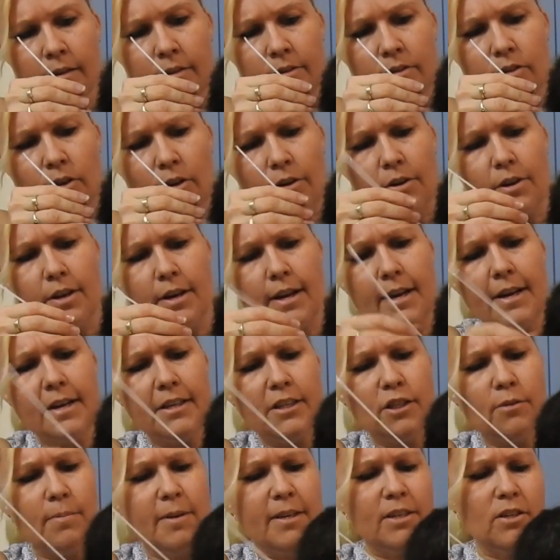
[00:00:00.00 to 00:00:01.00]
So you need
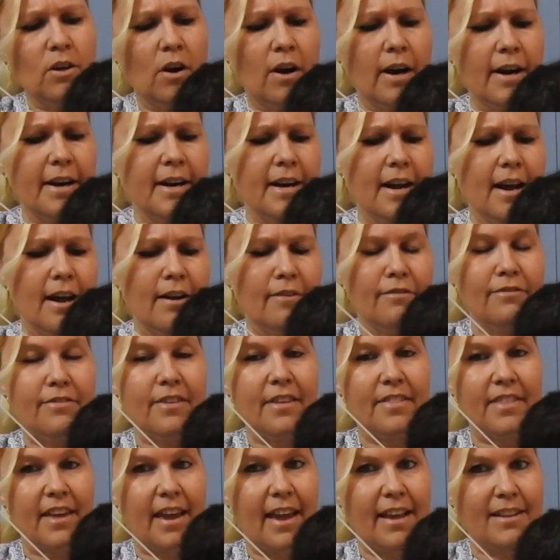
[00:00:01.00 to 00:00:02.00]
it to be tight enough
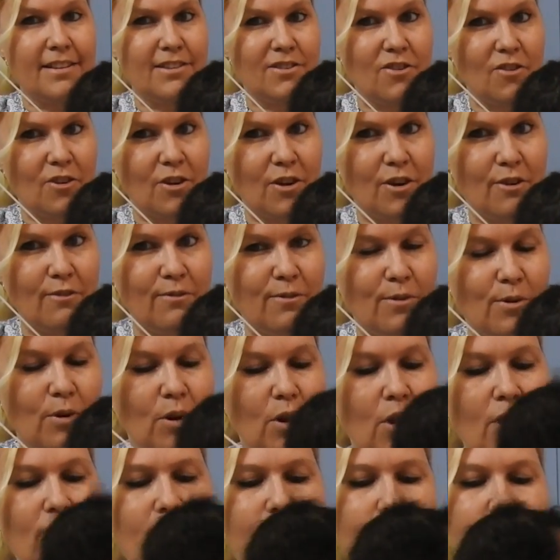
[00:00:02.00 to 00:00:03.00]
that the head's not going to
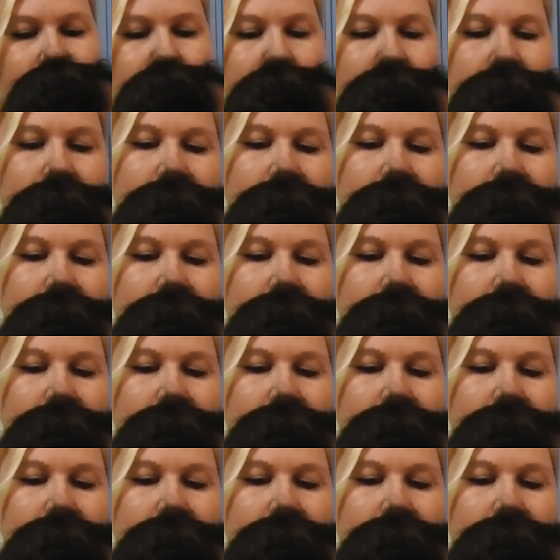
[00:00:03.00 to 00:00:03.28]
fall off,